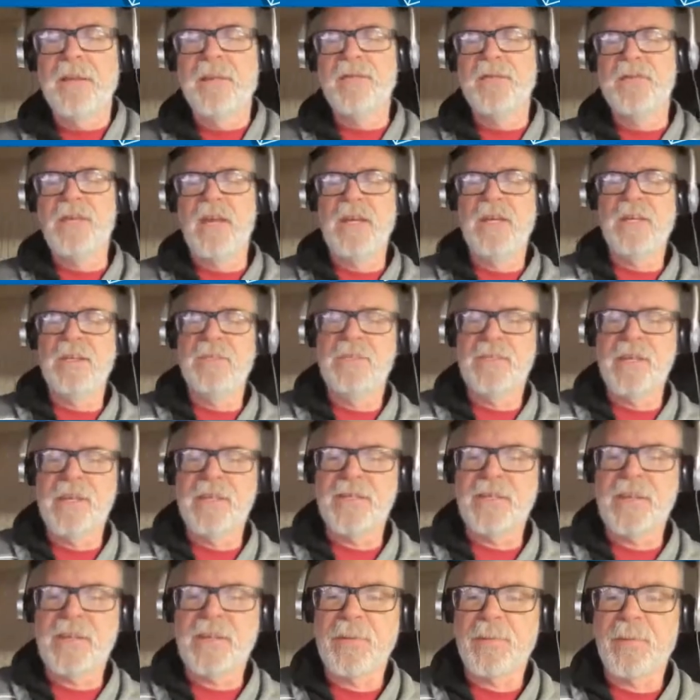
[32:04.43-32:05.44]

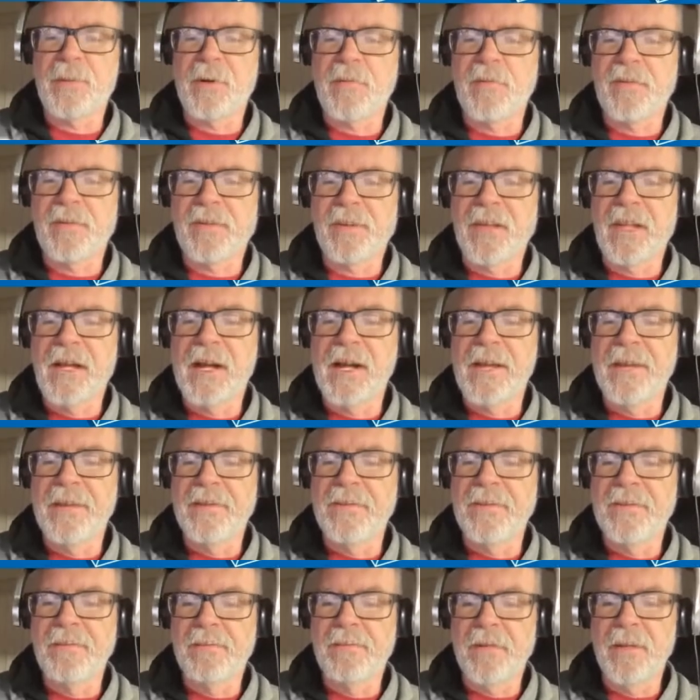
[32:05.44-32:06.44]
Jay's got the perfect
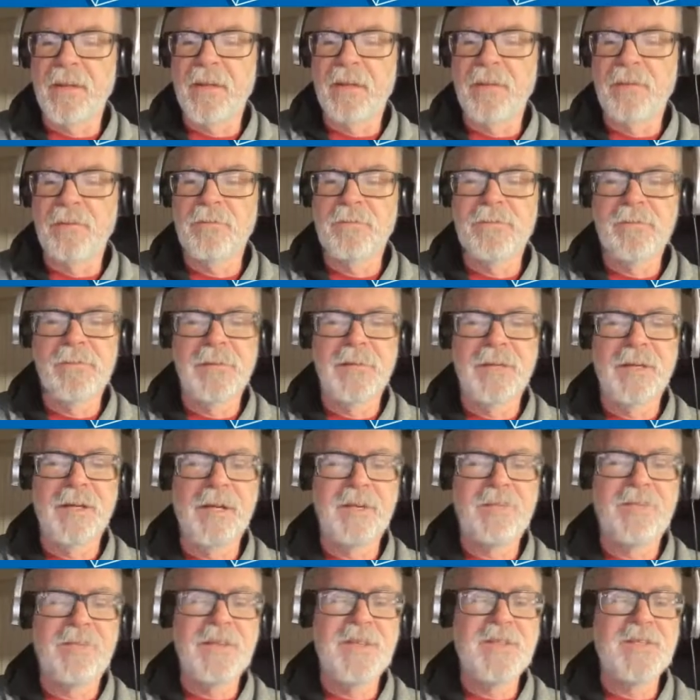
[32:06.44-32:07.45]
line.
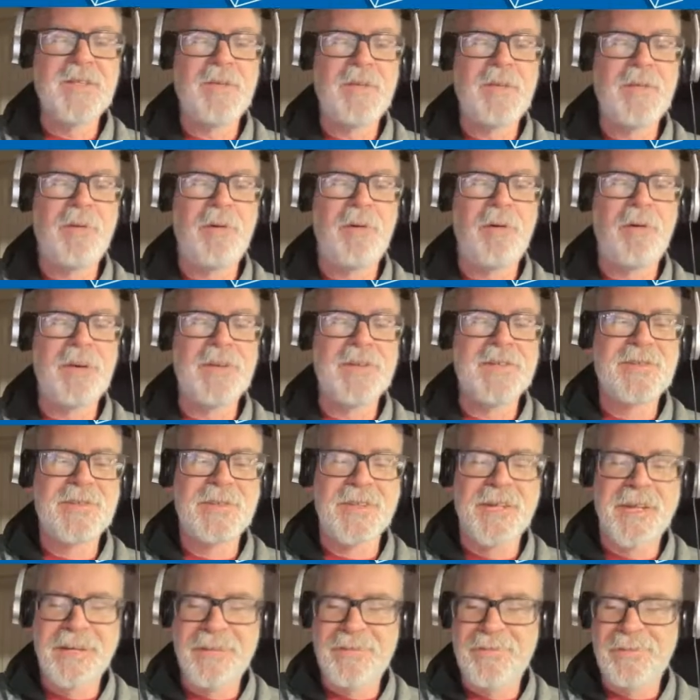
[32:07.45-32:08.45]
Avenge me,
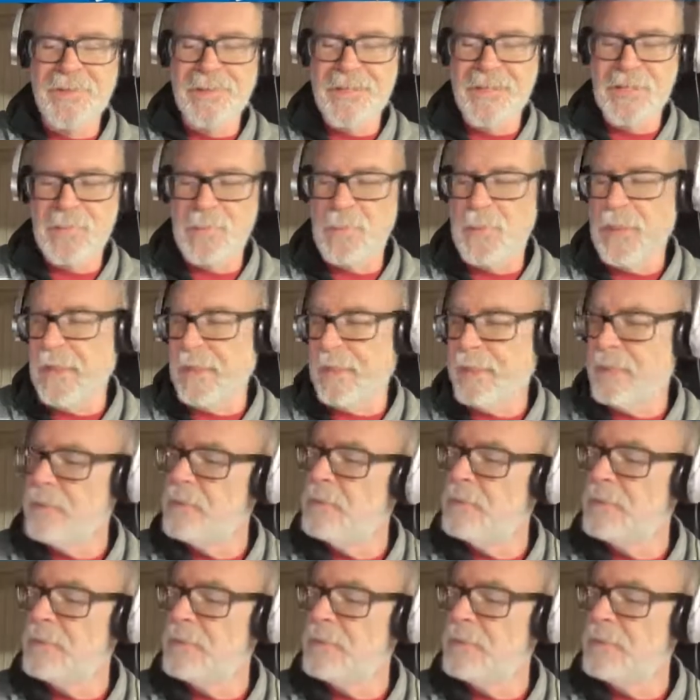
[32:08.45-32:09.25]
boys, avenge me.